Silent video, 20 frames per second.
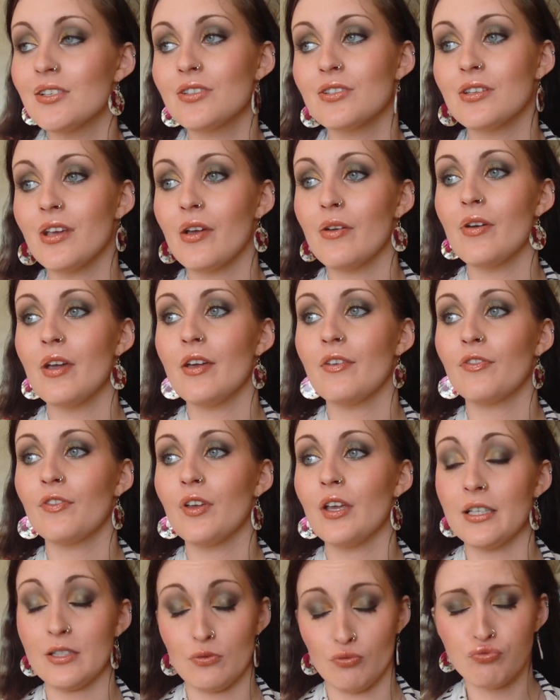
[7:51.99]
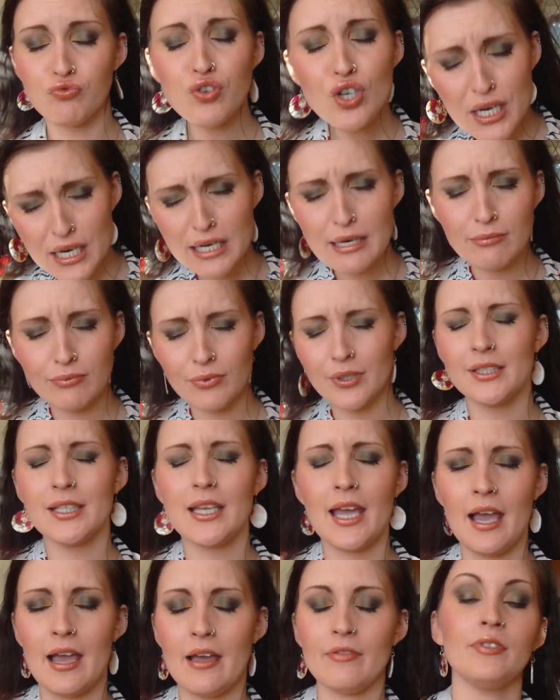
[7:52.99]
So if it's really,
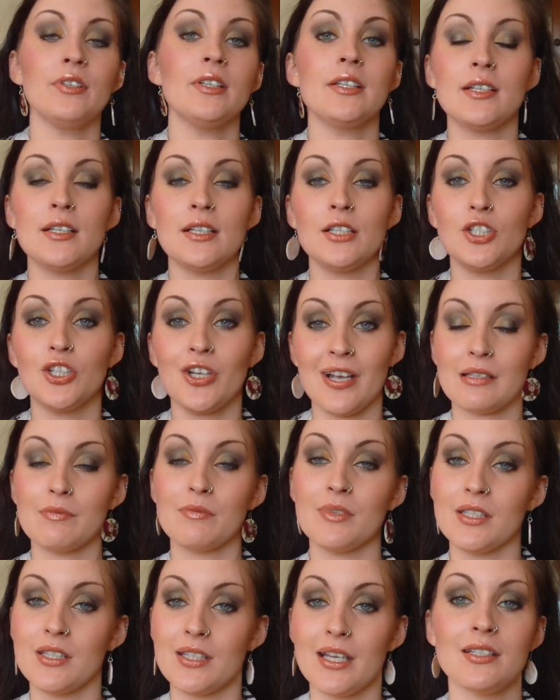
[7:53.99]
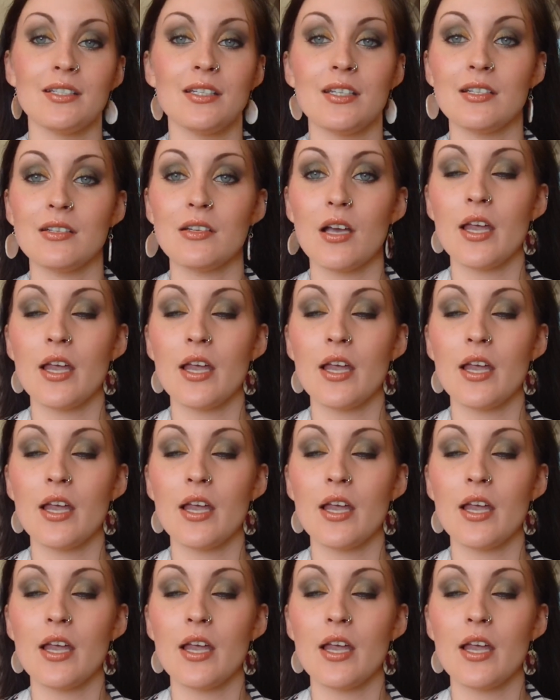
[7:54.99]
really heavily jasmine scented,